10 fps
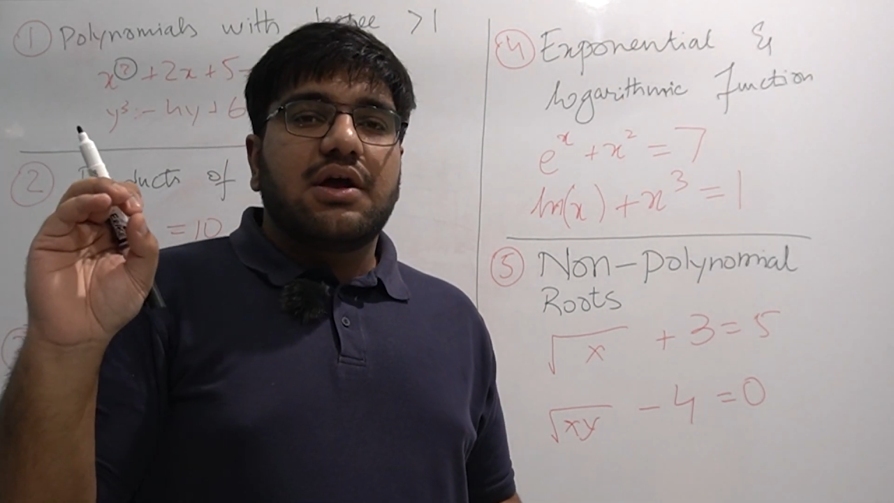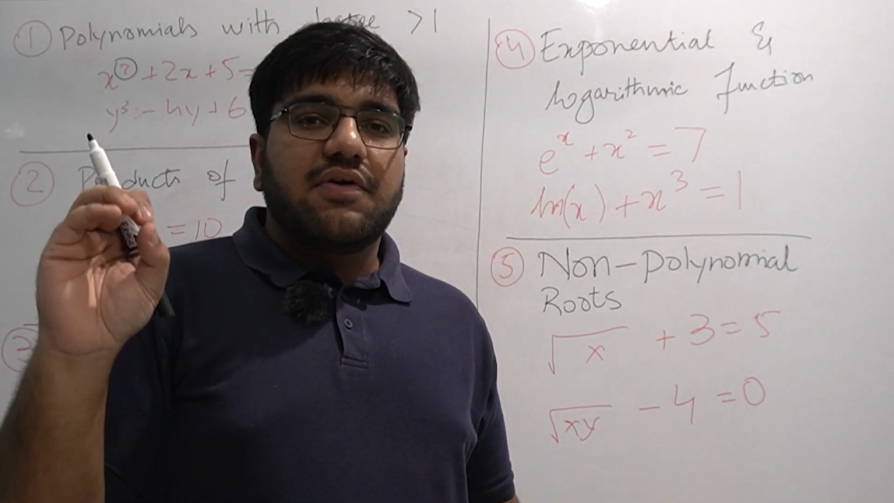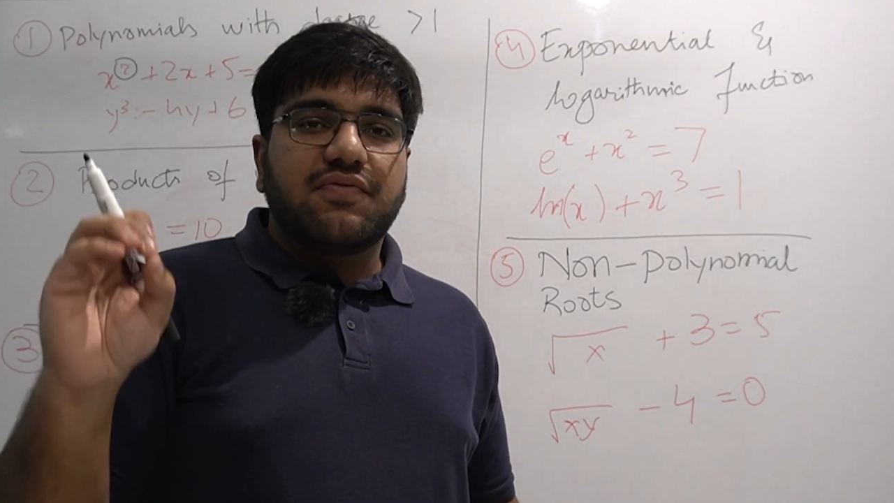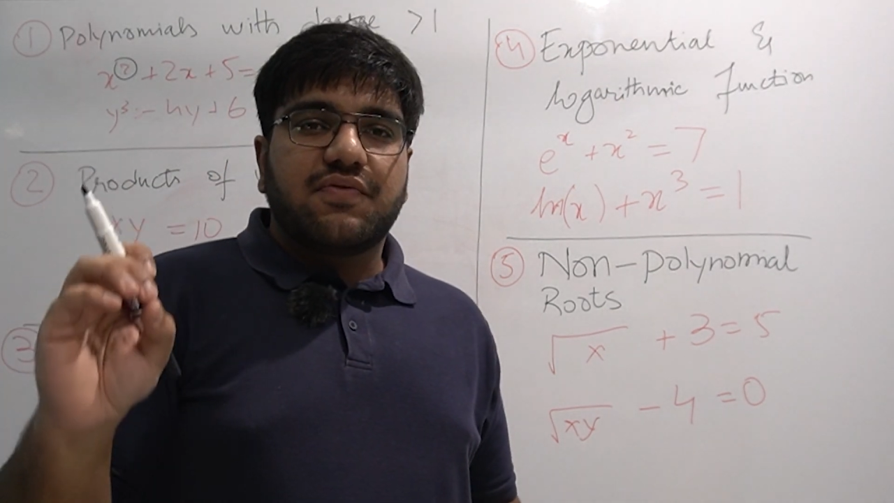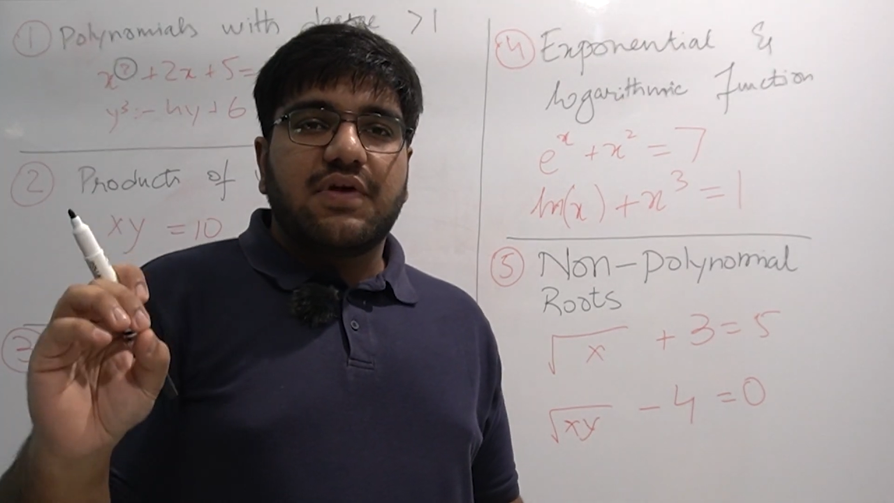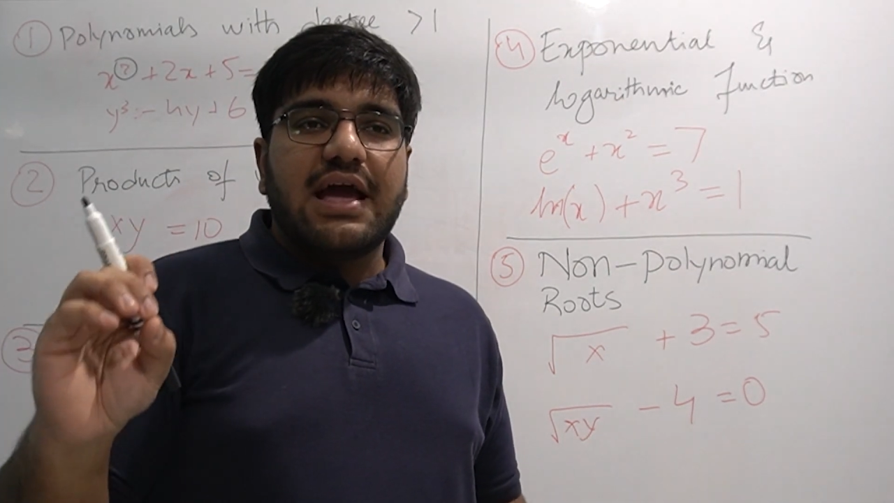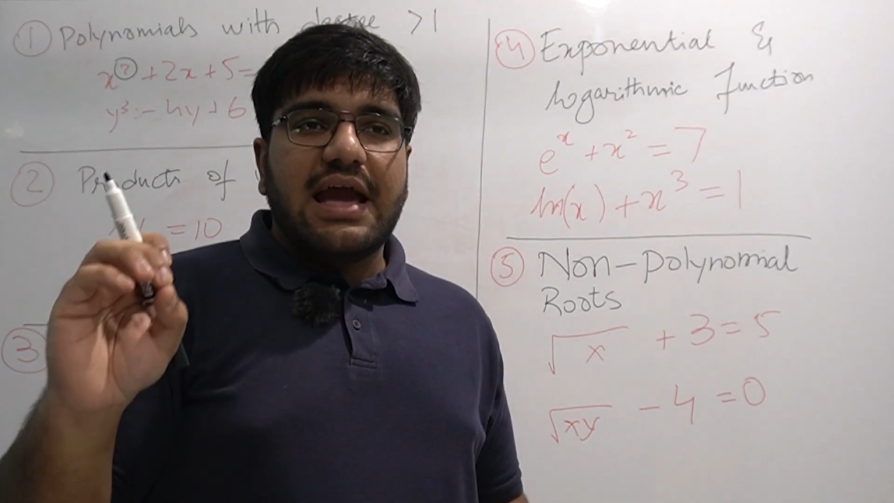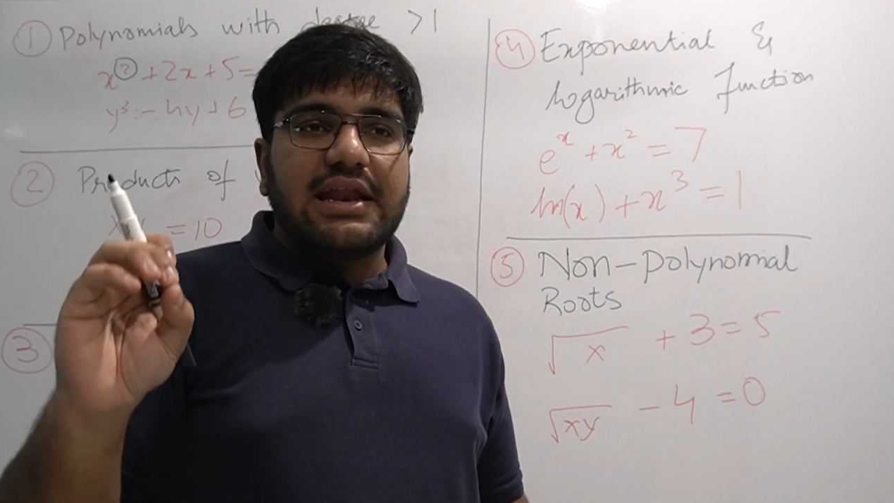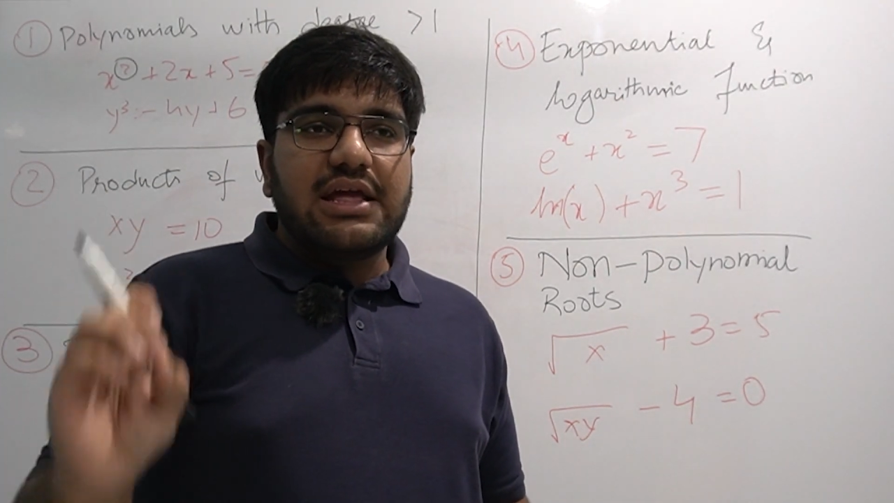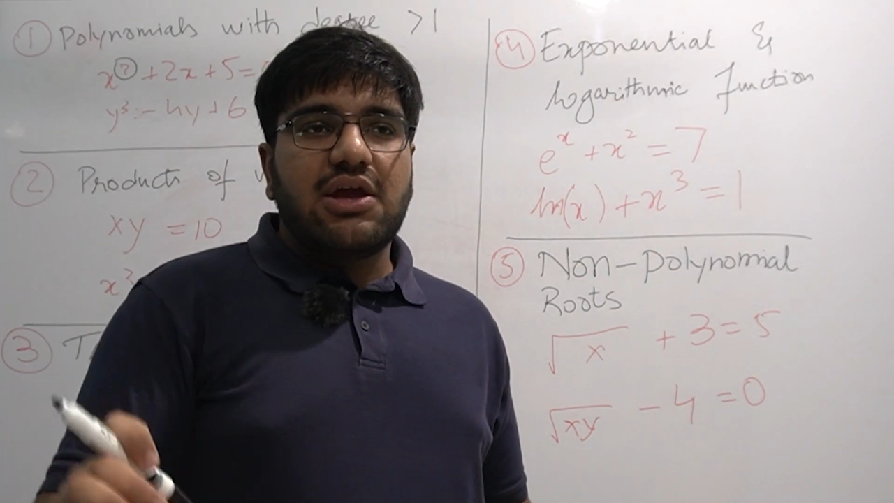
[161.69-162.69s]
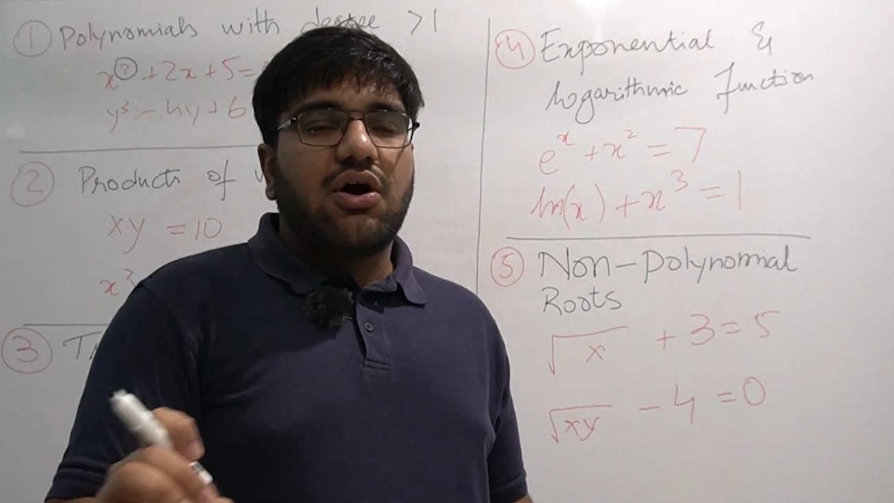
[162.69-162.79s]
If any